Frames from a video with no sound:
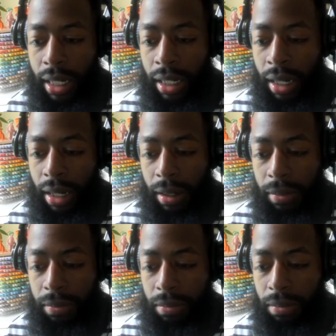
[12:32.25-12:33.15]
in
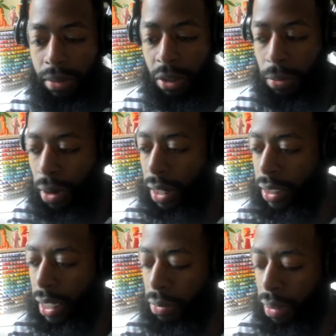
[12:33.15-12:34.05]
little
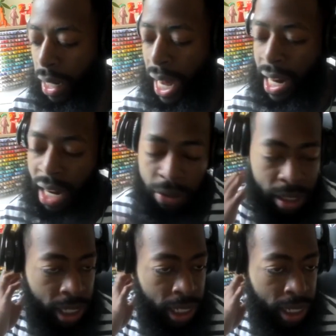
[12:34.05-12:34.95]
projects, but I had never
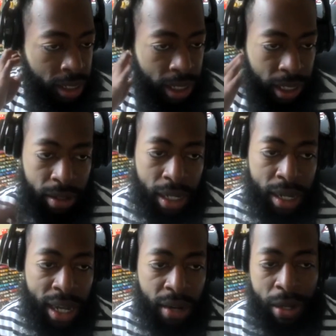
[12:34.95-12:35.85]
done anything
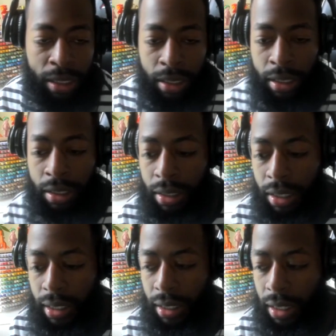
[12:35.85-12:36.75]
in animation
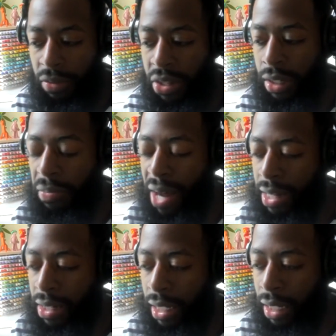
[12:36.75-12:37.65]
of this
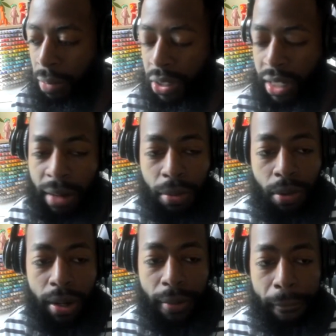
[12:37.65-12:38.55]
capacity up until that
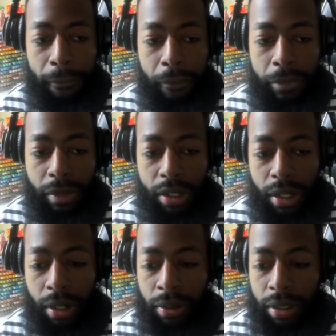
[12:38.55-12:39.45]
point.
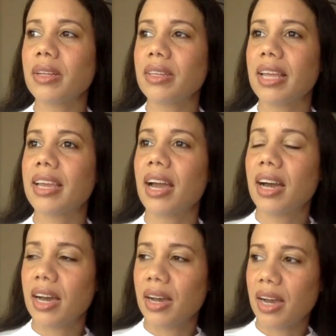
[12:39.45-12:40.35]
So
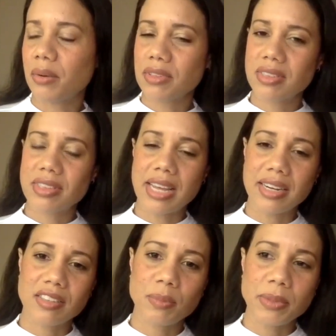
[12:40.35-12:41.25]
How was
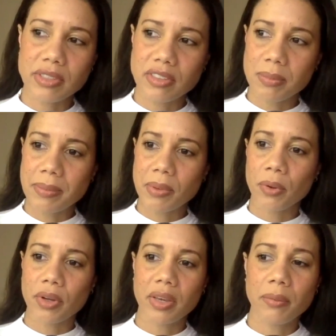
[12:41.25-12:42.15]
that experience maybe
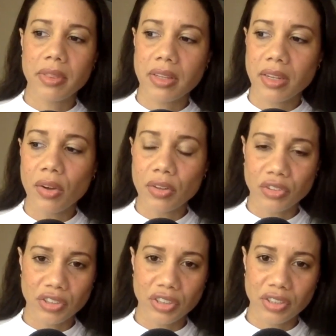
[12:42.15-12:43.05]
working with a
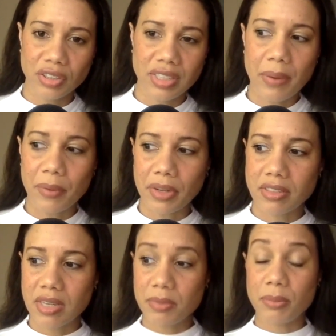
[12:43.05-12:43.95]
larger network?
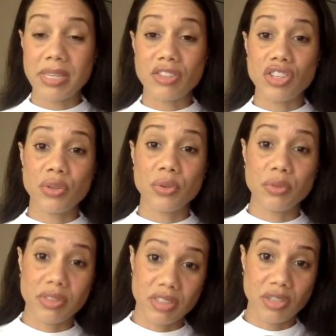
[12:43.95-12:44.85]
Because WB is
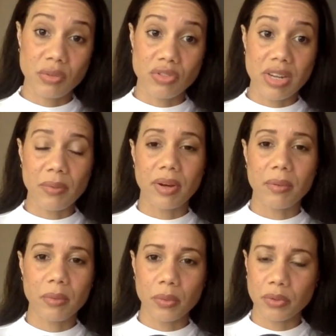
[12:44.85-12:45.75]
huge. It's a huge
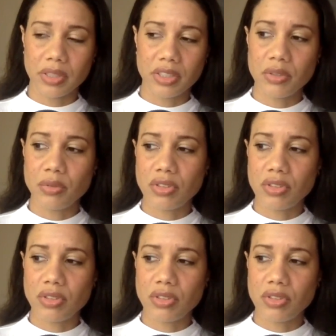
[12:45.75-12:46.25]
a huge,